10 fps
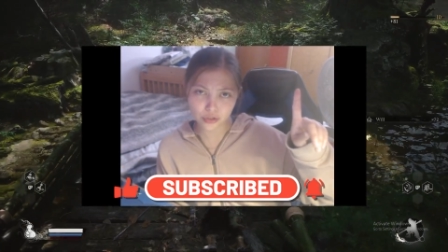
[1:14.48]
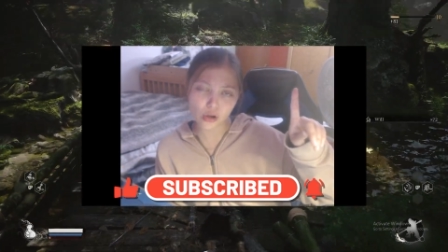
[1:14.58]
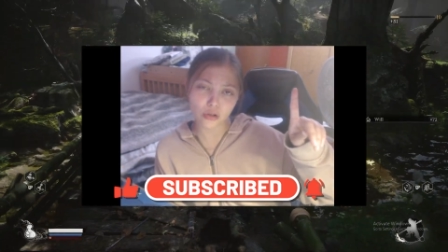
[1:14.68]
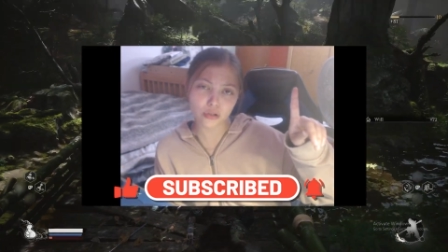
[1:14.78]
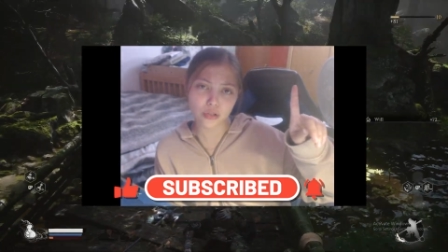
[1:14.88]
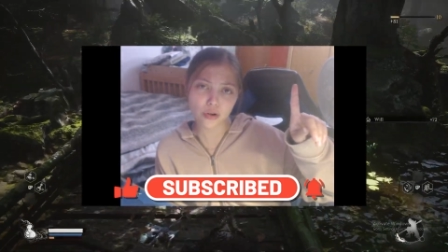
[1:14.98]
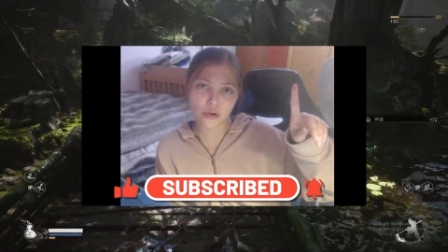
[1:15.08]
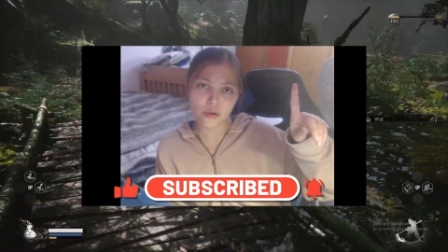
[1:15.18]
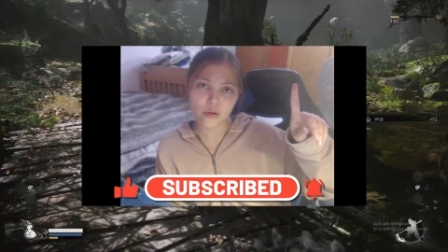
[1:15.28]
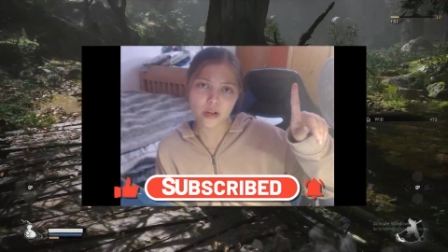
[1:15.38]
to
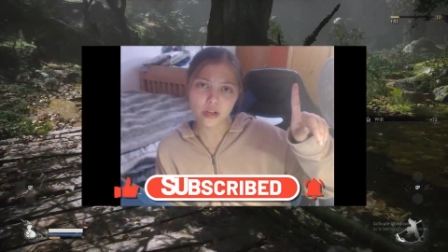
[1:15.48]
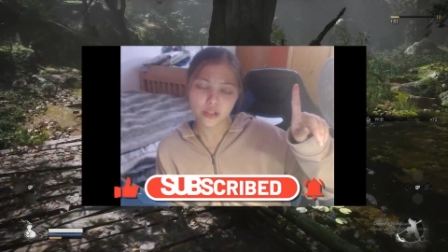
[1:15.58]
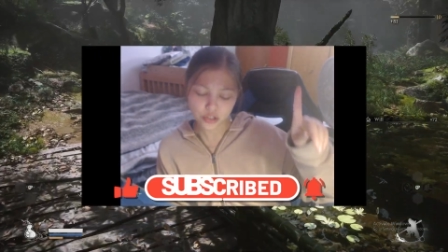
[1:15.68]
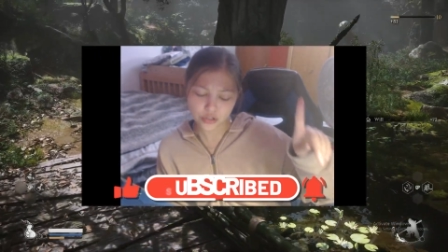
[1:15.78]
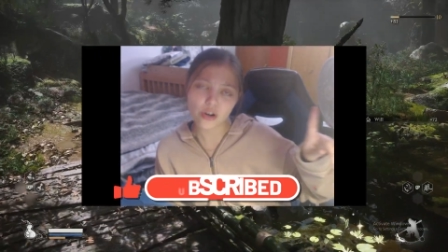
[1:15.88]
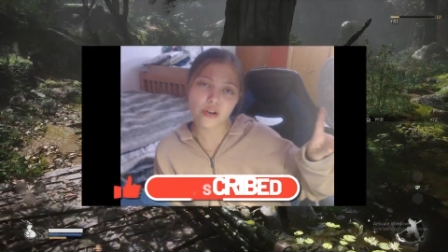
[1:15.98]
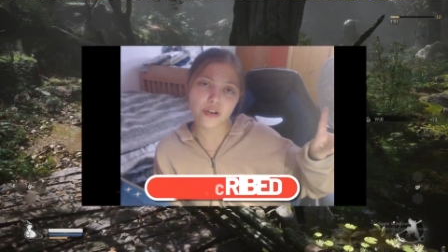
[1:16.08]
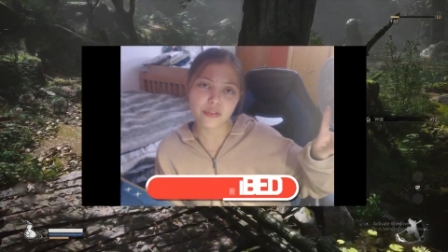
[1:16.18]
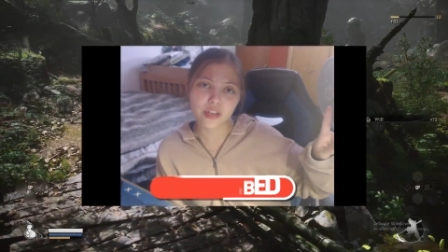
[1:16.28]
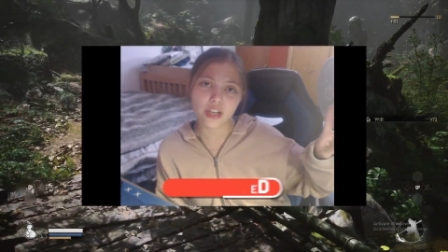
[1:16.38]
also turn on
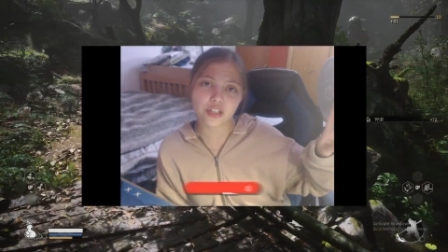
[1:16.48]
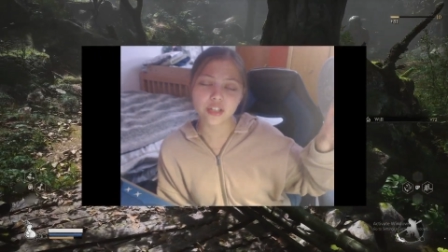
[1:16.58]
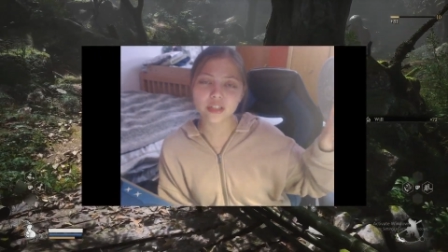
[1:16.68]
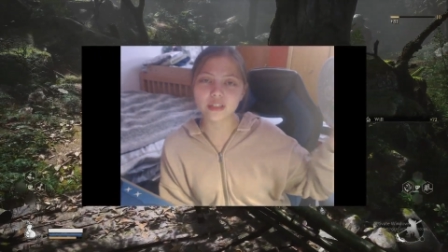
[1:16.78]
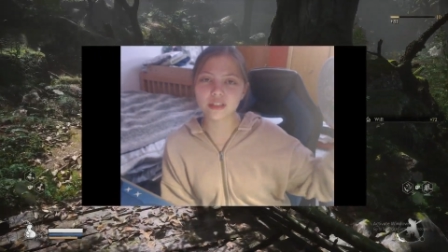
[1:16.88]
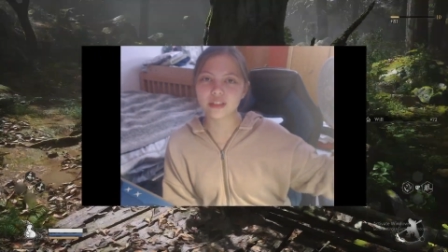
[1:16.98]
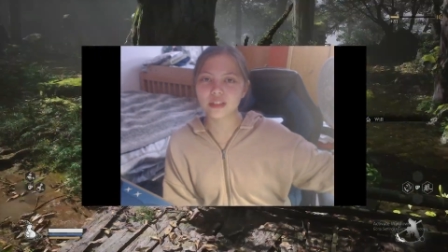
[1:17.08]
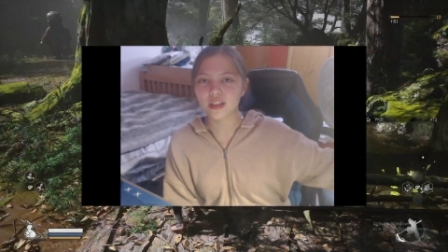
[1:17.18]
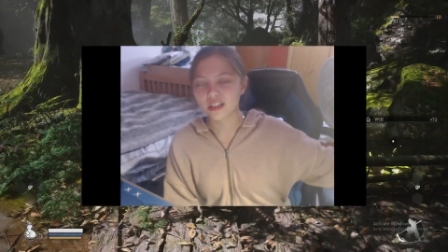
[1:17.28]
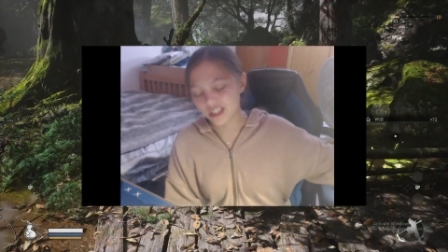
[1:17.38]

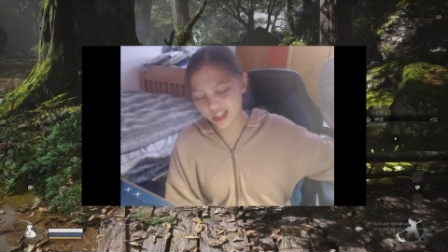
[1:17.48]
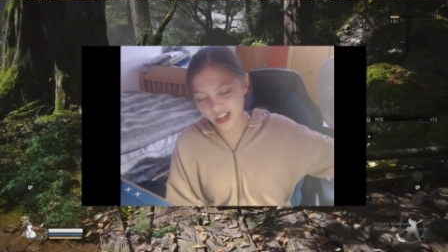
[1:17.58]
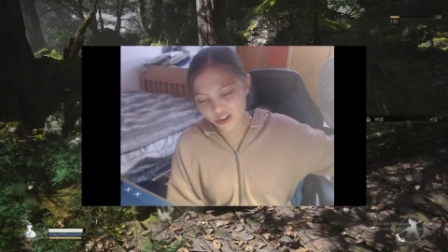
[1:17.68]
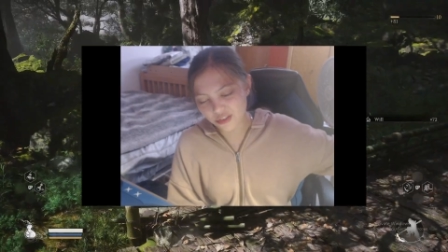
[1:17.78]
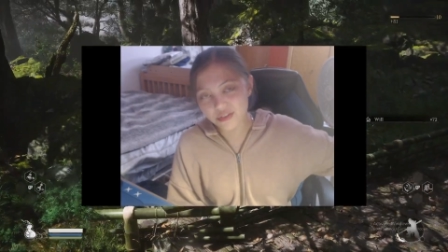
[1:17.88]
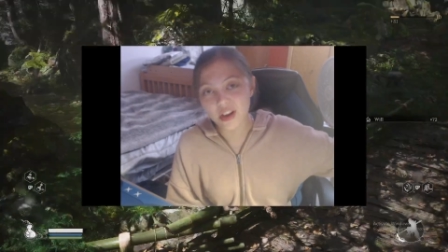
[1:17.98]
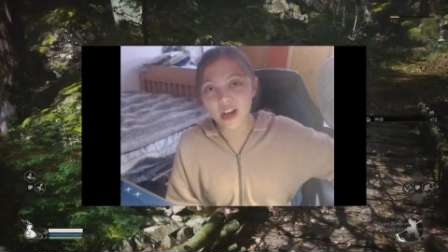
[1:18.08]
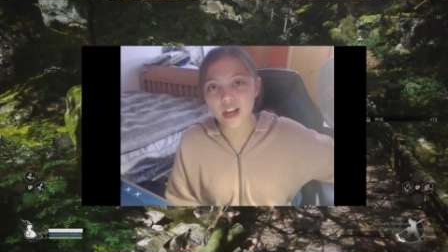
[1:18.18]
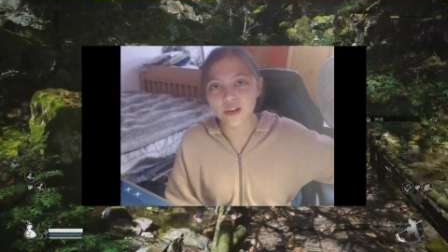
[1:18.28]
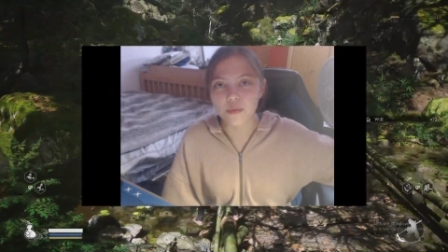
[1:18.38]
notifications to get
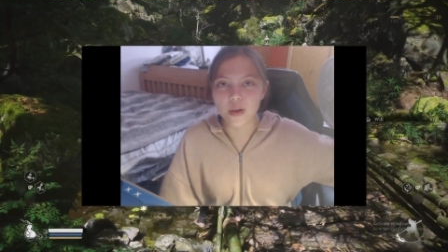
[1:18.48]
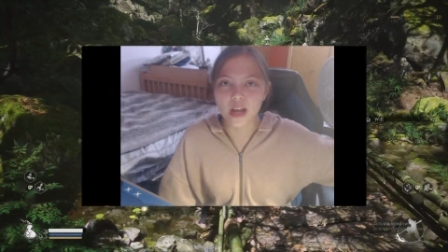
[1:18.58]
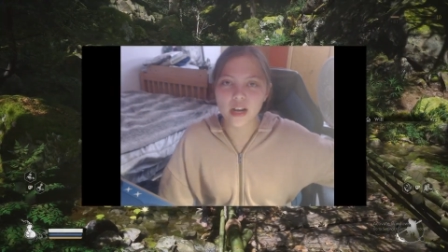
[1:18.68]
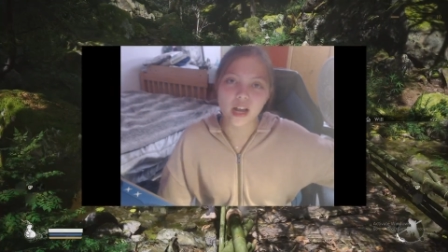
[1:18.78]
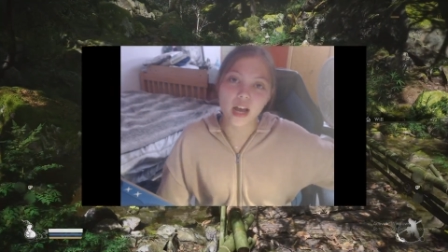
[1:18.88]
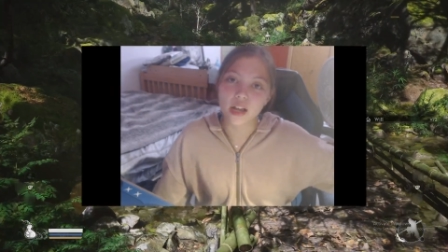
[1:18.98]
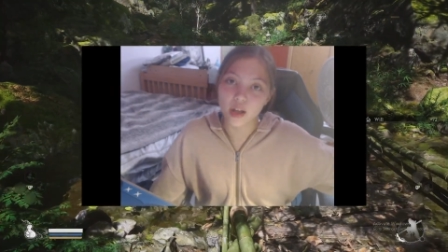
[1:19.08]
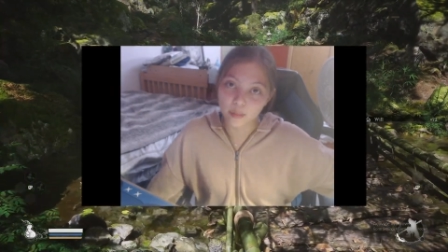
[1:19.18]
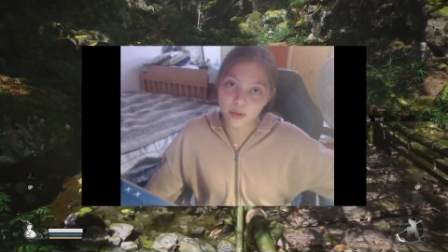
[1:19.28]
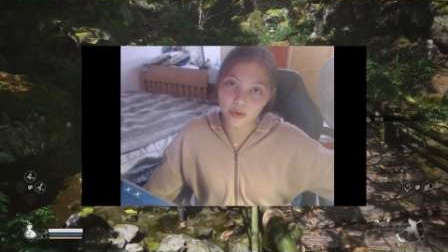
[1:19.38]
notified when I
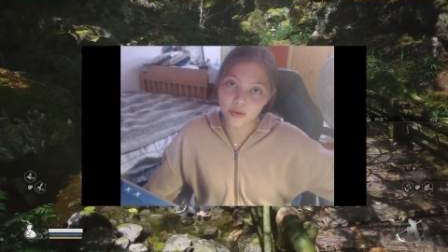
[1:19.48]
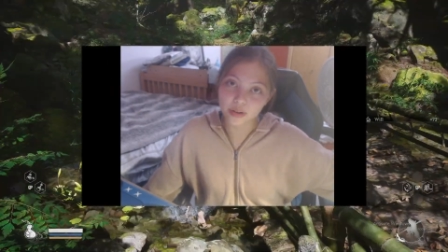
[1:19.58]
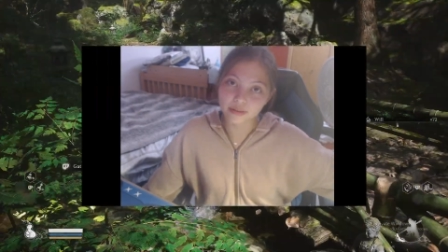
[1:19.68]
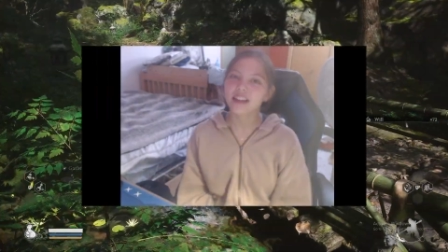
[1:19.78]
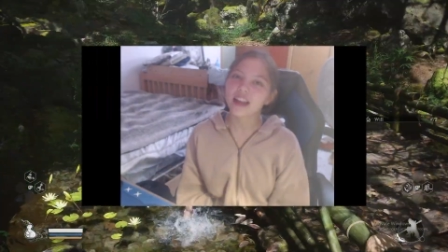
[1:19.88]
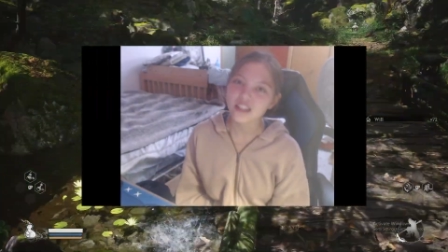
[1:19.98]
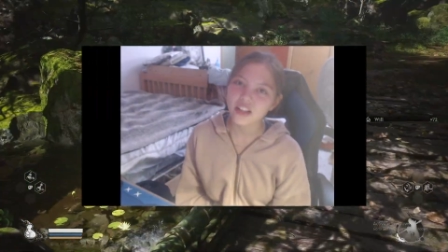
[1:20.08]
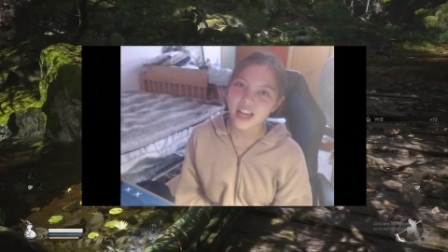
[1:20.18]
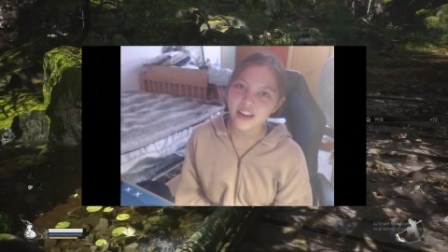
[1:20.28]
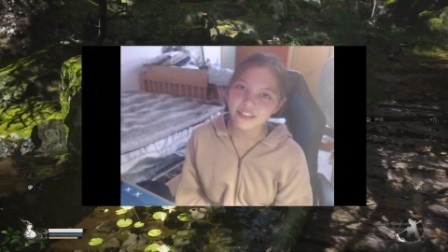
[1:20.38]
upload. That's all
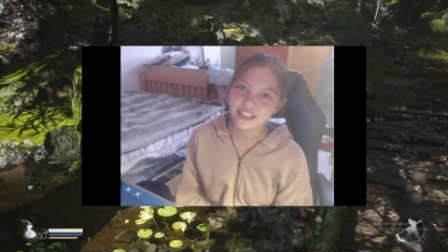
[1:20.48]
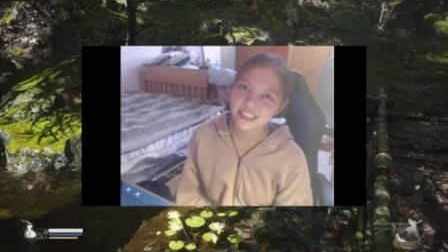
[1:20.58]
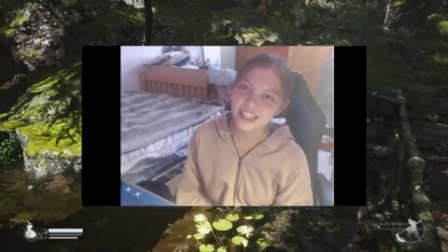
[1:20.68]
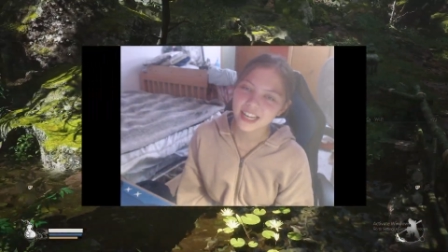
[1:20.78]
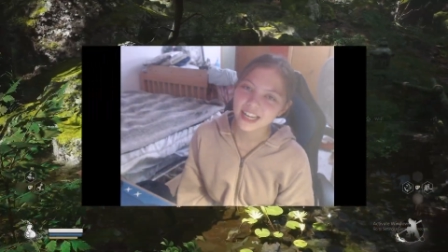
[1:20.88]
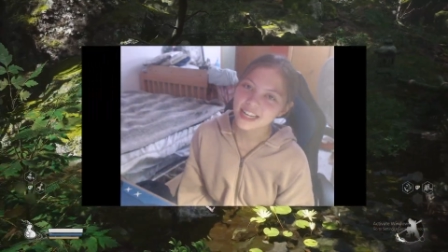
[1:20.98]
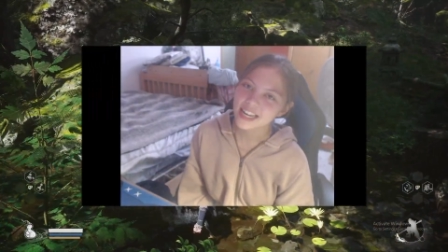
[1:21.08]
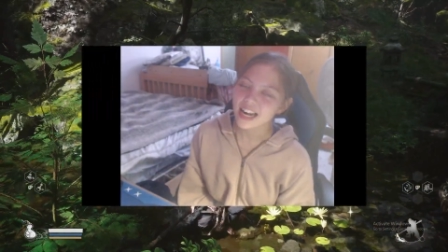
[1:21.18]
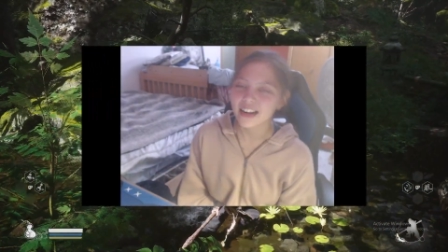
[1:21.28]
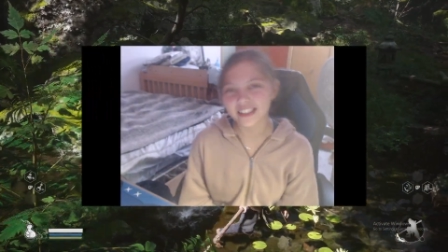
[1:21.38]
I have for today,
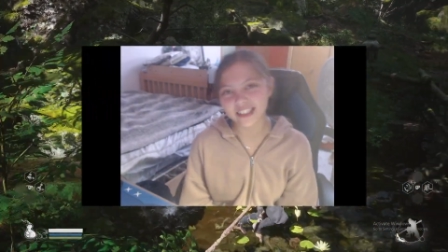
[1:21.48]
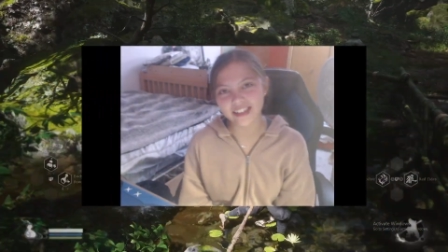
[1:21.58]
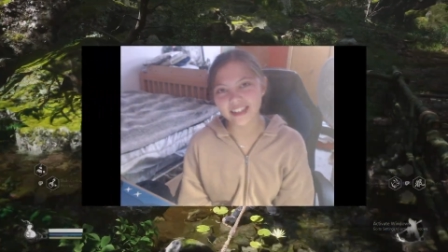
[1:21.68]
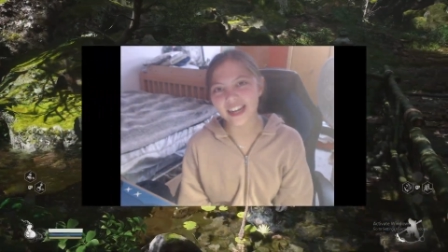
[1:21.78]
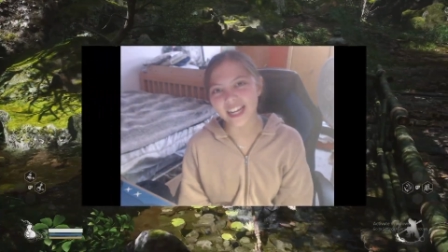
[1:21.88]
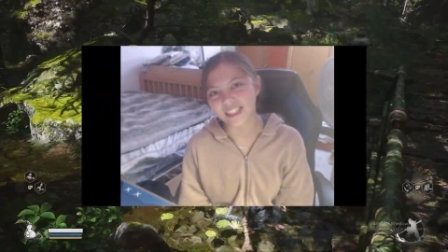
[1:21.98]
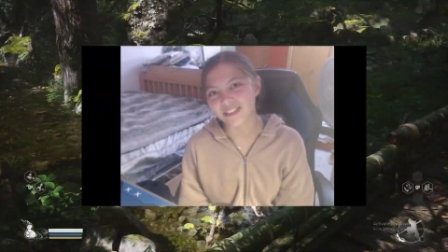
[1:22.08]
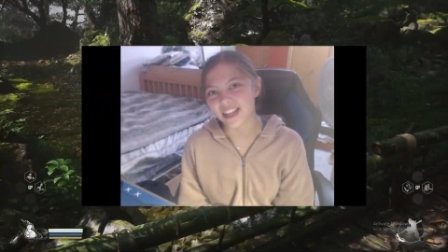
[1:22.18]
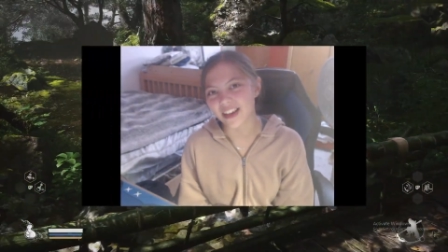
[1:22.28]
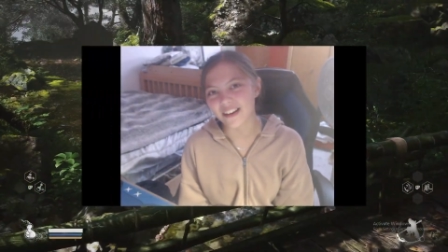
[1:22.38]
and I'll see you in the next
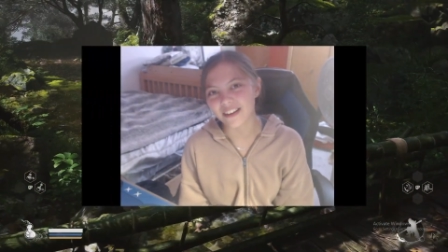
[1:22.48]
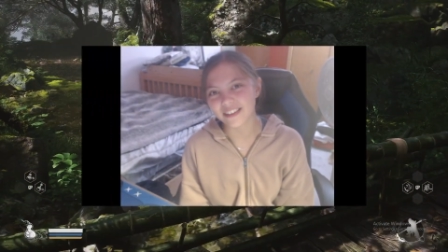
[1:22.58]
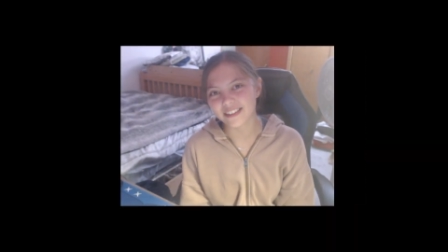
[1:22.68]
video.